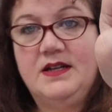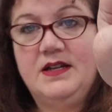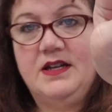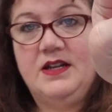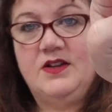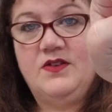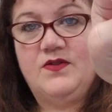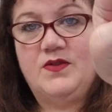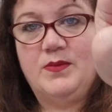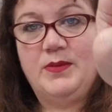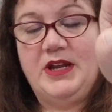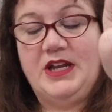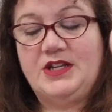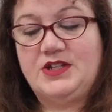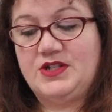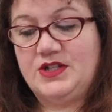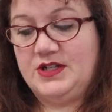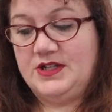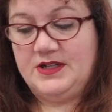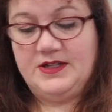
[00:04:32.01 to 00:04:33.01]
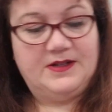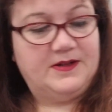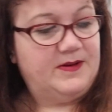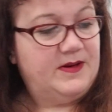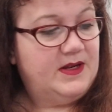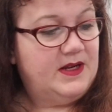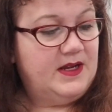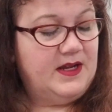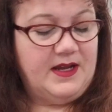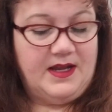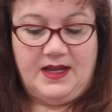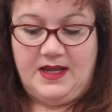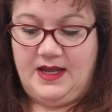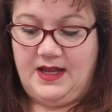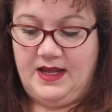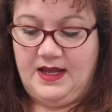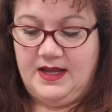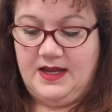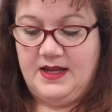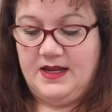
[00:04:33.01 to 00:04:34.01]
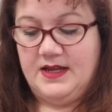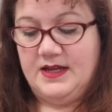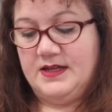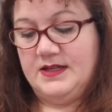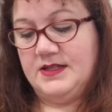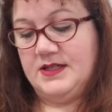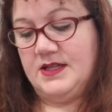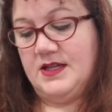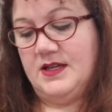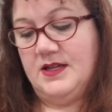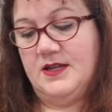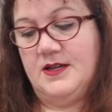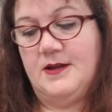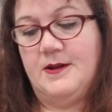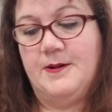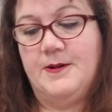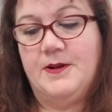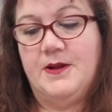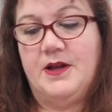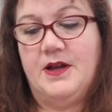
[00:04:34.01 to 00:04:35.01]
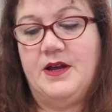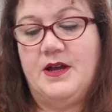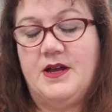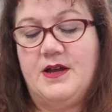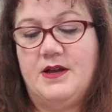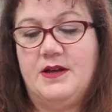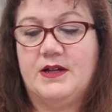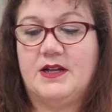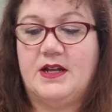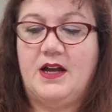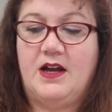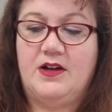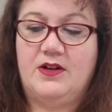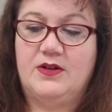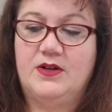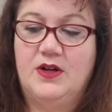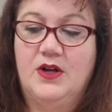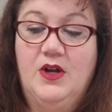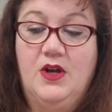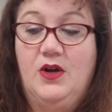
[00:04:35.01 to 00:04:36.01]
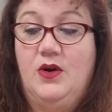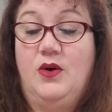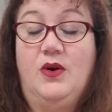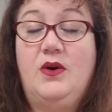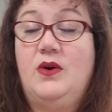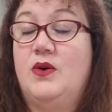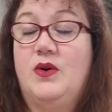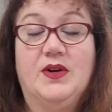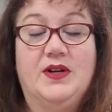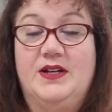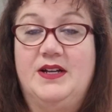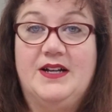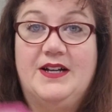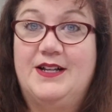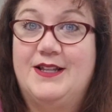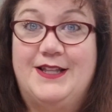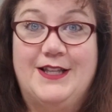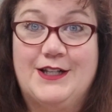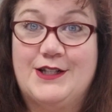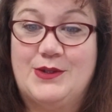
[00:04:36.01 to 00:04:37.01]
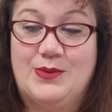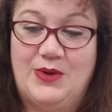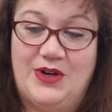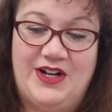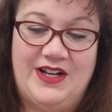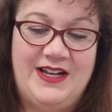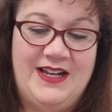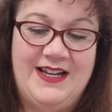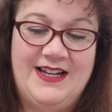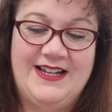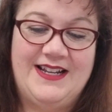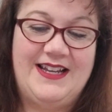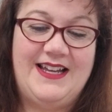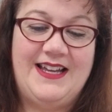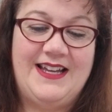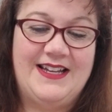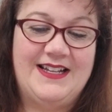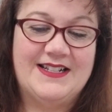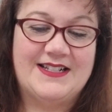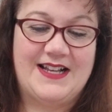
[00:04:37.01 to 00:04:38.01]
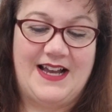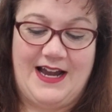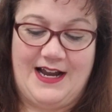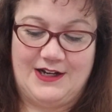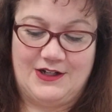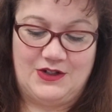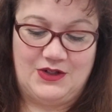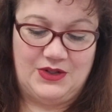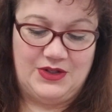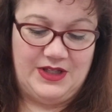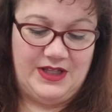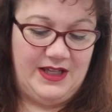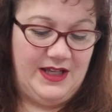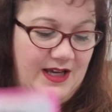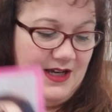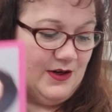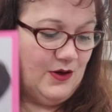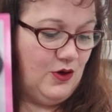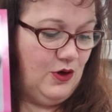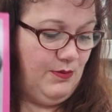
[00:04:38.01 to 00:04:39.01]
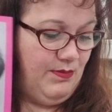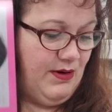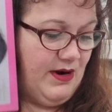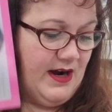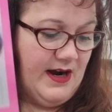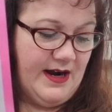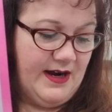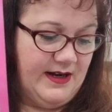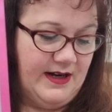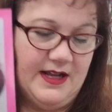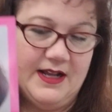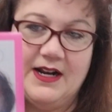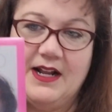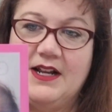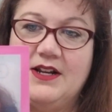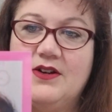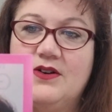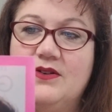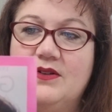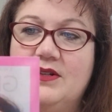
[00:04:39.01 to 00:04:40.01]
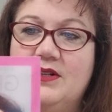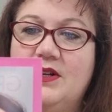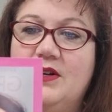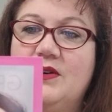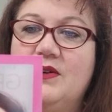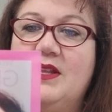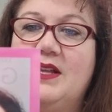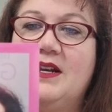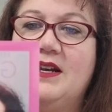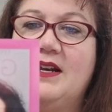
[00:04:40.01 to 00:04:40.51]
information, and uh, oh, this one is actually a coupon, and I don't know that